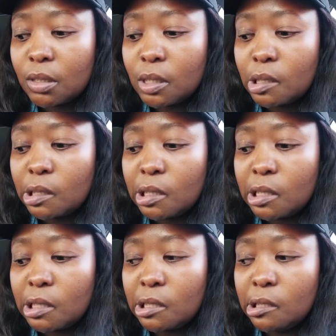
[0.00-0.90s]

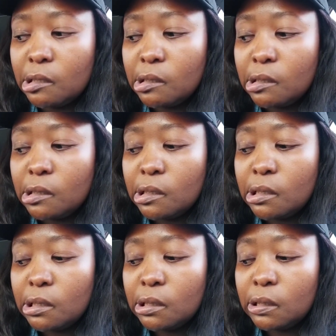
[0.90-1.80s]

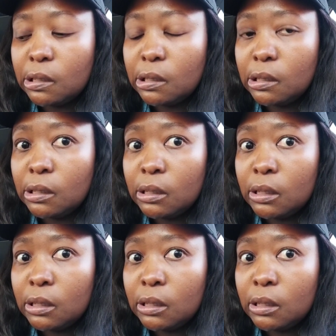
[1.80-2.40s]
(no one is talking)